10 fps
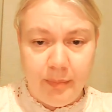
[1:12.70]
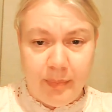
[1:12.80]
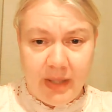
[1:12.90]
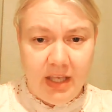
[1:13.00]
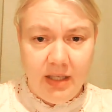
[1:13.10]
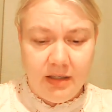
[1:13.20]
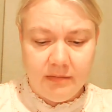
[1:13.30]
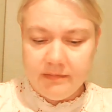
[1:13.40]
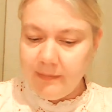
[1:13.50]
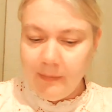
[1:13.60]

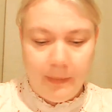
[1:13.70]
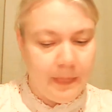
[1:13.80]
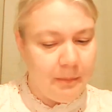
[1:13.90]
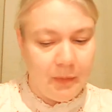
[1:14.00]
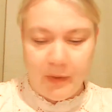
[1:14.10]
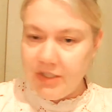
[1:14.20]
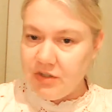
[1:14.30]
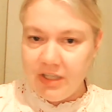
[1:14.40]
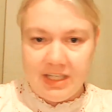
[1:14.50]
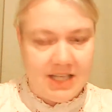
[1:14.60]
B? The boy
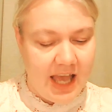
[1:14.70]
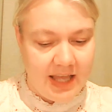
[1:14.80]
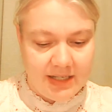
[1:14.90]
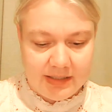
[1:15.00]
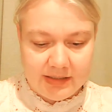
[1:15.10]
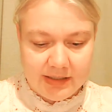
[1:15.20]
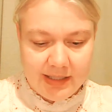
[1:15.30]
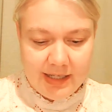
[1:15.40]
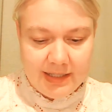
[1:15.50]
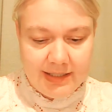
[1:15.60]
shook his head.
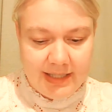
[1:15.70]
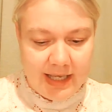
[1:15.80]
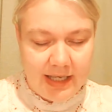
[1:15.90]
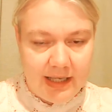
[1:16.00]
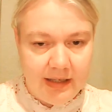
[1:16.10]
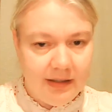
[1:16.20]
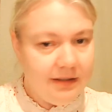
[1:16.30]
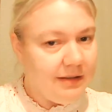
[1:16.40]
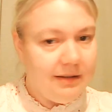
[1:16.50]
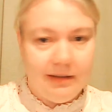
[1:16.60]
C?
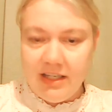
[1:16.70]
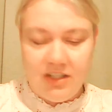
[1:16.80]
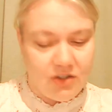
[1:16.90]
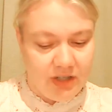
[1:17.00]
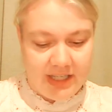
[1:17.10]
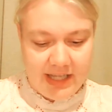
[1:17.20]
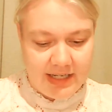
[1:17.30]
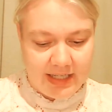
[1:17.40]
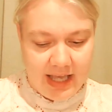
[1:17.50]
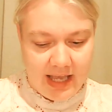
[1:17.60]
He shook his head
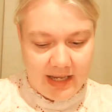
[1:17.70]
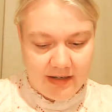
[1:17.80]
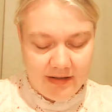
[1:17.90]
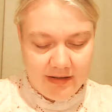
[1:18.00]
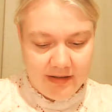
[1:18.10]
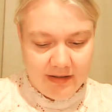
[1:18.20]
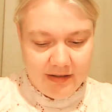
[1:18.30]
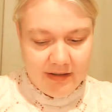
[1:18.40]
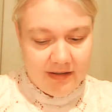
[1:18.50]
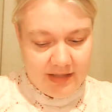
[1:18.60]
again.
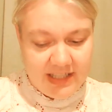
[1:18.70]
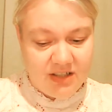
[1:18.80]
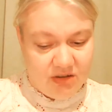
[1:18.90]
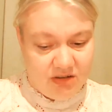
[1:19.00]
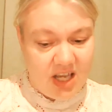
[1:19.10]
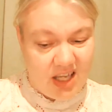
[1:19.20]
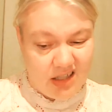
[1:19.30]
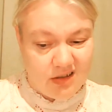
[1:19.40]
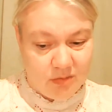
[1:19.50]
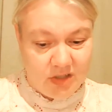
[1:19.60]
This could take
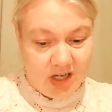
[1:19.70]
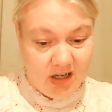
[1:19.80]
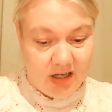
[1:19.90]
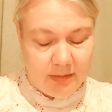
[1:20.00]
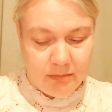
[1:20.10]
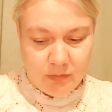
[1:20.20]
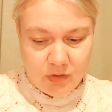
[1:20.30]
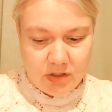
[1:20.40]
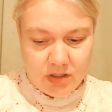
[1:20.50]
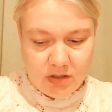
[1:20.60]
some time,
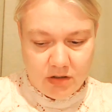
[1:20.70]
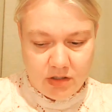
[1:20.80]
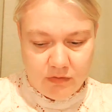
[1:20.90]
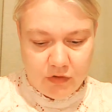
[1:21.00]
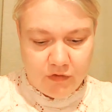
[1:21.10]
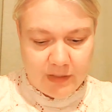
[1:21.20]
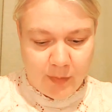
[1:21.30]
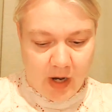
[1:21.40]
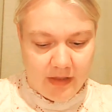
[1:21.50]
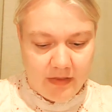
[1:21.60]
muttered the doctor under his
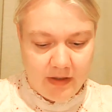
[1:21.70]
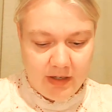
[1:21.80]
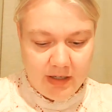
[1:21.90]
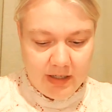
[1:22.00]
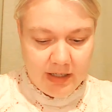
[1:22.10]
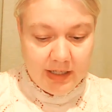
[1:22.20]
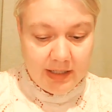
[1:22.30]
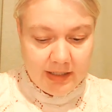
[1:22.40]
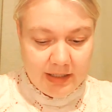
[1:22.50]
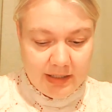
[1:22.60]
breath.
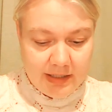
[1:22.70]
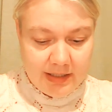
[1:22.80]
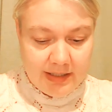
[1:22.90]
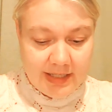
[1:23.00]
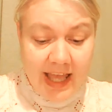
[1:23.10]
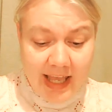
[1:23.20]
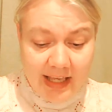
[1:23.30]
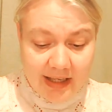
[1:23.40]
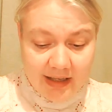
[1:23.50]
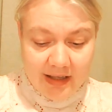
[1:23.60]

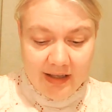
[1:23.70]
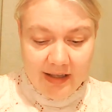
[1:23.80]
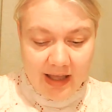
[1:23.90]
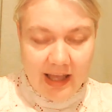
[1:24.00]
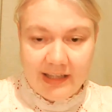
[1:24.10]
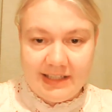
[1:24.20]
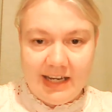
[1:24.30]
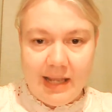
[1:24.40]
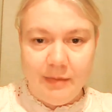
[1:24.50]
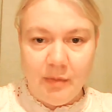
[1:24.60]
T!
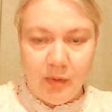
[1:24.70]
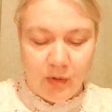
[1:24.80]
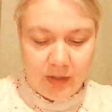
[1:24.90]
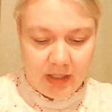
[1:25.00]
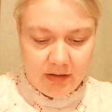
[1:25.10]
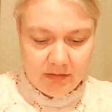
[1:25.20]
Exclaimed the boy.